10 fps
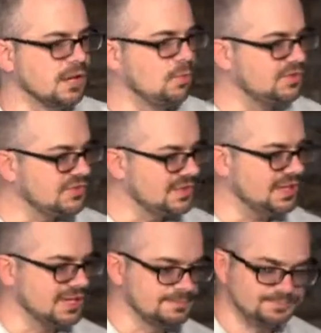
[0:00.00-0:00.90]
Now, once
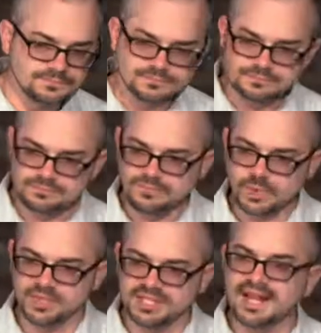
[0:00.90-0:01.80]
again,
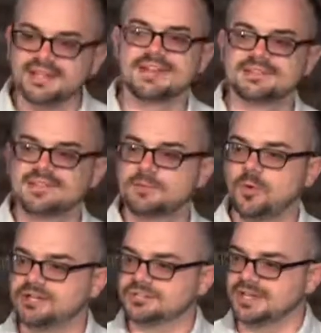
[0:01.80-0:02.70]
we could ask that same
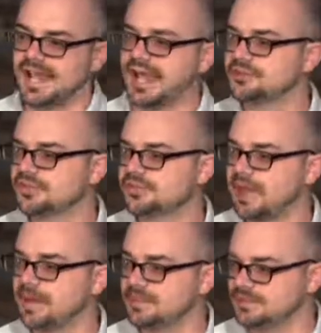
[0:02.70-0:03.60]
question. Has this
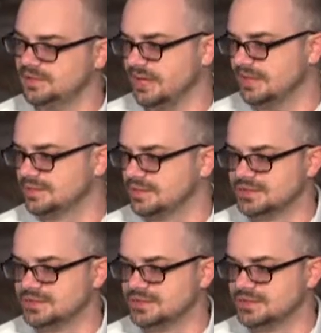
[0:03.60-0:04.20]
happened yet?